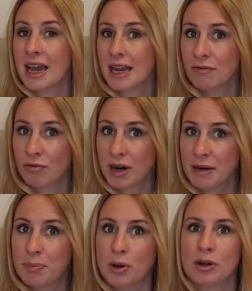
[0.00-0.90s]
And
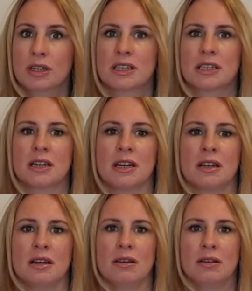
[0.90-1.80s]
read books,
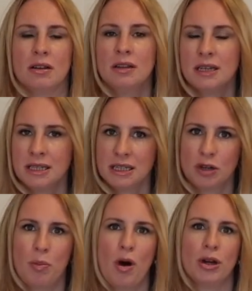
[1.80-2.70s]
listen to
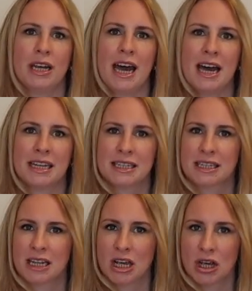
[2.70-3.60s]
podcasts,